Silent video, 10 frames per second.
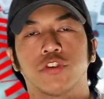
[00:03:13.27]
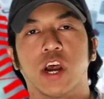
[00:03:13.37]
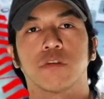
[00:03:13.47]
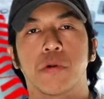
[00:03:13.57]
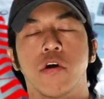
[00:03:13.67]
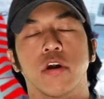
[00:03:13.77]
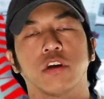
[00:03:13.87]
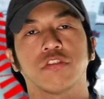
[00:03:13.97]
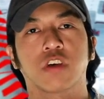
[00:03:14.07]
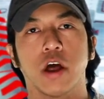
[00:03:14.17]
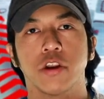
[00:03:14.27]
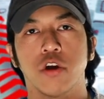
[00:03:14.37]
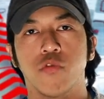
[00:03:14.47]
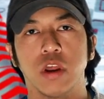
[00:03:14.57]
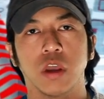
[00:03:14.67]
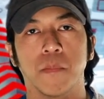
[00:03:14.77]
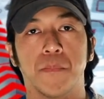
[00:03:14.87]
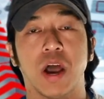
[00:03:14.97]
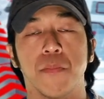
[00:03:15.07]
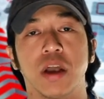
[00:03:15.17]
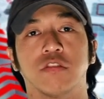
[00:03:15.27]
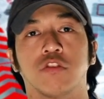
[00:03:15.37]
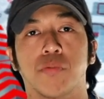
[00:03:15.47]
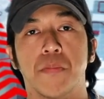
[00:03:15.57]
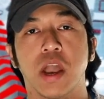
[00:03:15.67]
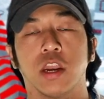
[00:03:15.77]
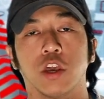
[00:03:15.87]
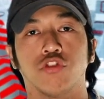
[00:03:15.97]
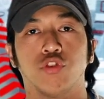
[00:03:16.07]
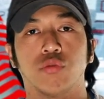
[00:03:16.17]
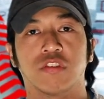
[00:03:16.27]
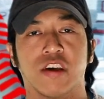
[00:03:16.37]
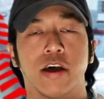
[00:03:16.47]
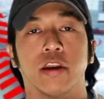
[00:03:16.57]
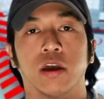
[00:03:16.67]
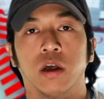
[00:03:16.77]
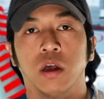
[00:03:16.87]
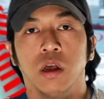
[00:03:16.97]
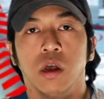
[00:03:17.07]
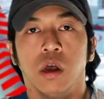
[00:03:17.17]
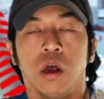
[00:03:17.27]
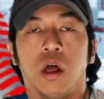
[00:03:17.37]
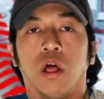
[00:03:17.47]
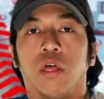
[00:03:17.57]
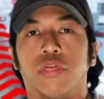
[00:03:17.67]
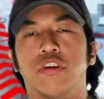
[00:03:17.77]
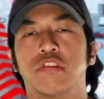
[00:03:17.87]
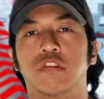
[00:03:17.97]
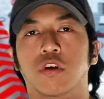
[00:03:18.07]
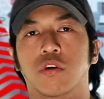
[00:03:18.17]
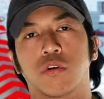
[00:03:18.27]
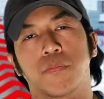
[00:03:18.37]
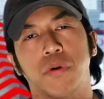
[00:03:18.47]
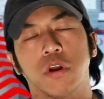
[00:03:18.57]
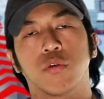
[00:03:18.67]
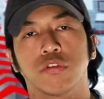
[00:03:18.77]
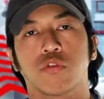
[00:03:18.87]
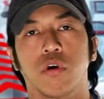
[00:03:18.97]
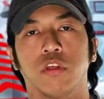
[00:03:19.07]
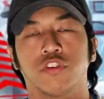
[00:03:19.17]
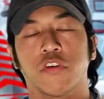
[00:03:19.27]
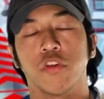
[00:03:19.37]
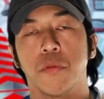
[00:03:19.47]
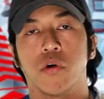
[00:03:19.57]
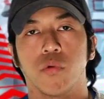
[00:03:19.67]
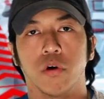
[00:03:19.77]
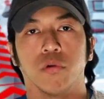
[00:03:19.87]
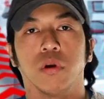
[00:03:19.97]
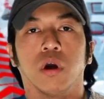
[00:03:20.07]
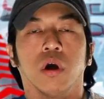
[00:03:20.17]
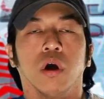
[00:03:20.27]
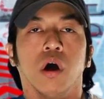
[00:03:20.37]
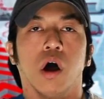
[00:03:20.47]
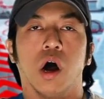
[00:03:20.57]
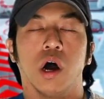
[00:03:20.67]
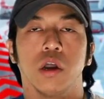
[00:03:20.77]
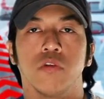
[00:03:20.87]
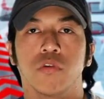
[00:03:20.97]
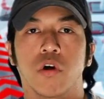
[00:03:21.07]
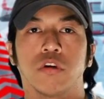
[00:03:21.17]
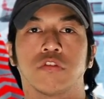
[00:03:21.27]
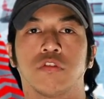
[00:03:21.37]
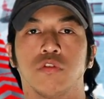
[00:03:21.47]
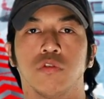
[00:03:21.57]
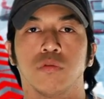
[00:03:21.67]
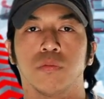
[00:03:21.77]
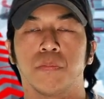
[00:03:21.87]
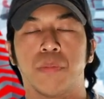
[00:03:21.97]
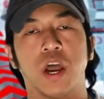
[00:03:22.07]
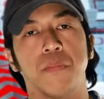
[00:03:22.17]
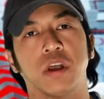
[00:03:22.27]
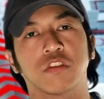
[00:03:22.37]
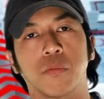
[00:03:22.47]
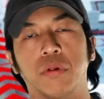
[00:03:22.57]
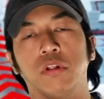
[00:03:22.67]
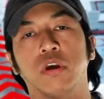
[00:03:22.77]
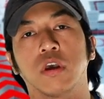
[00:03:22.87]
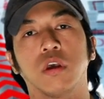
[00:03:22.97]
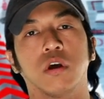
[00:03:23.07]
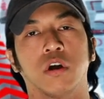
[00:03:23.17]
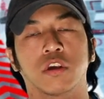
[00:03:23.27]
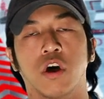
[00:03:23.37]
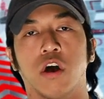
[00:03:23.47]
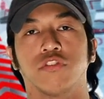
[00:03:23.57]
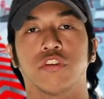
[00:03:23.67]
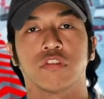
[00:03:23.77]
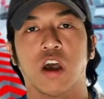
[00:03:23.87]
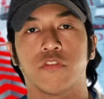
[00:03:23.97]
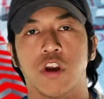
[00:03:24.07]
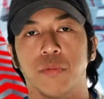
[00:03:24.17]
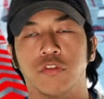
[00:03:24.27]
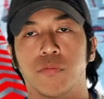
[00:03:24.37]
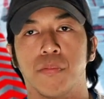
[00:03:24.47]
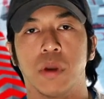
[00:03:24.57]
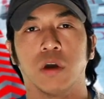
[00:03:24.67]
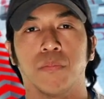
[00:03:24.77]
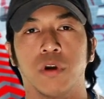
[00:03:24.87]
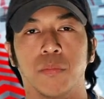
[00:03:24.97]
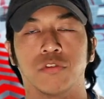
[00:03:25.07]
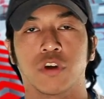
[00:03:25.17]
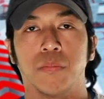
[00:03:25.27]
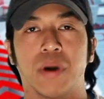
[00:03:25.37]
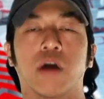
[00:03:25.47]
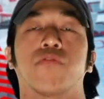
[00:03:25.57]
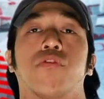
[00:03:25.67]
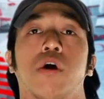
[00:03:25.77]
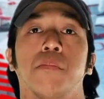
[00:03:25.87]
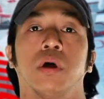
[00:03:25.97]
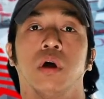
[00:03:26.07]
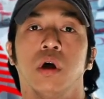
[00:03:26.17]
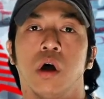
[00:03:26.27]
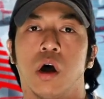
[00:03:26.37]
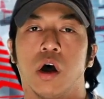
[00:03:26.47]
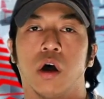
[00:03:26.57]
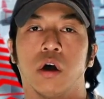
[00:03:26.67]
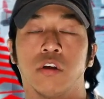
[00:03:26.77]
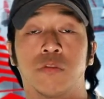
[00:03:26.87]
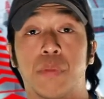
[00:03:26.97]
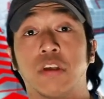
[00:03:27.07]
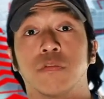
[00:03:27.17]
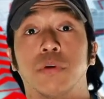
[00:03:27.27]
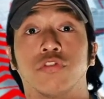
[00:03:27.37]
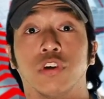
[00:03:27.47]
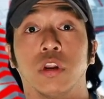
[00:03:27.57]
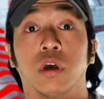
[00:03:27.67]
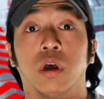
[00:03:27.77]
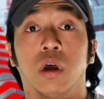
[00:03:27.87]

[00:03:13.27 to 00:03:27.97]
Jasper here. And I just got done reading Batman Superman issue 10. This is a pretty cool story that Jeff Lemire wrote. In regards to Batman's completely unconscious after him and Superman pretty much come back from a space mission.